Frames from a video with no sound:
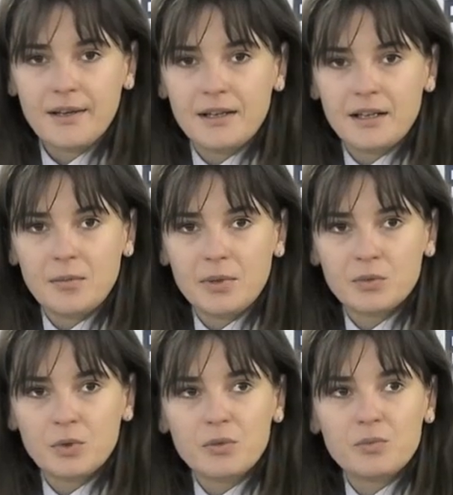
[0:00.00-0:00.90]

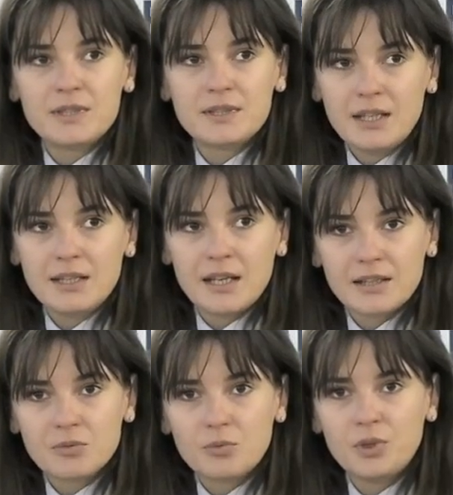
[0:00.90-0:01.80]
but when we say
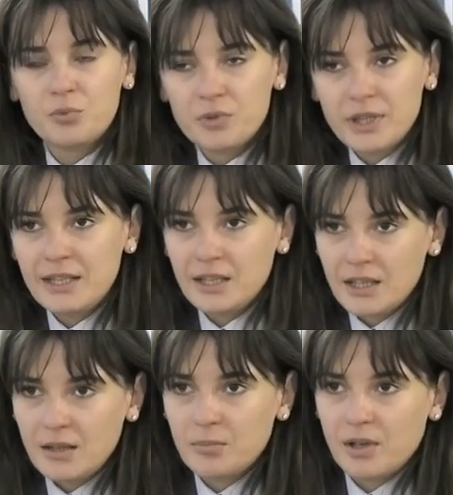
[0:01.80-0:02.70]
that, we really
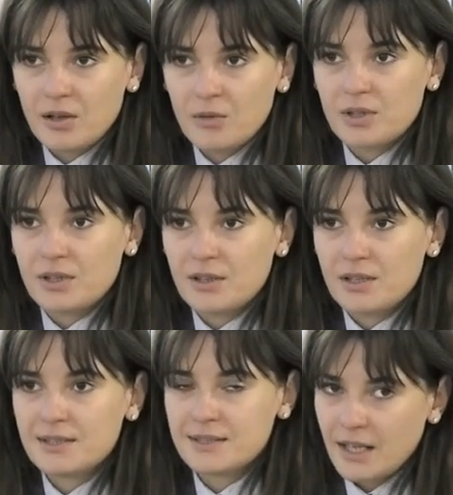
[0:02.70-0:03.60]
keep our
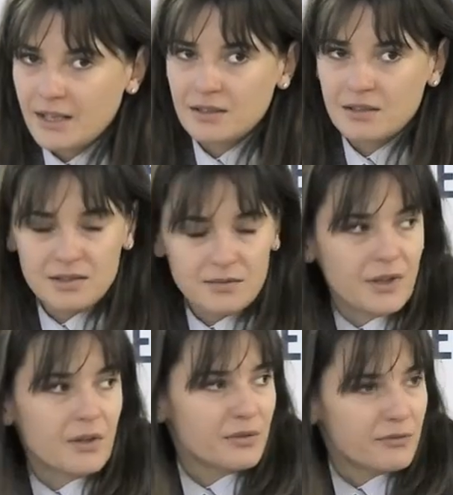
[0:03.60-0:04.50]
standards
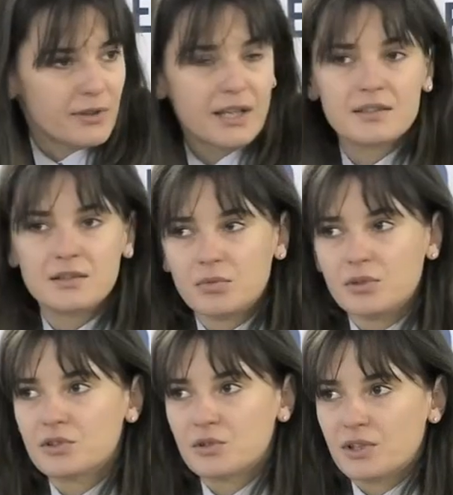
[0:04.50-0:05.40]
very
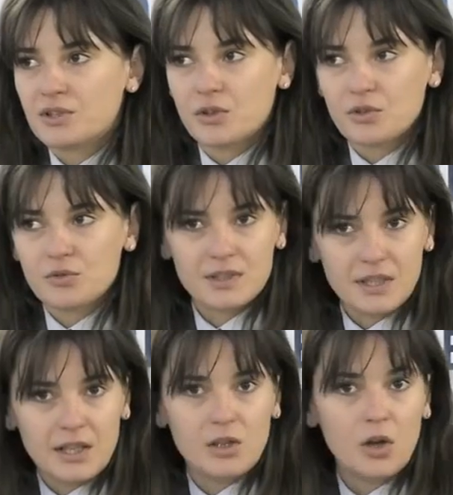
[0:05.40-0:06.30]
flexible so as not to
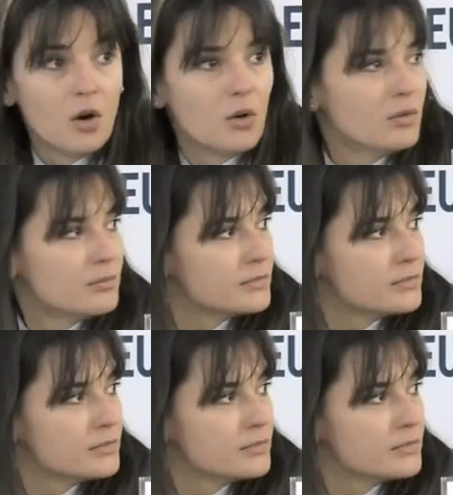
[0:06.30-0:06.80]
say low.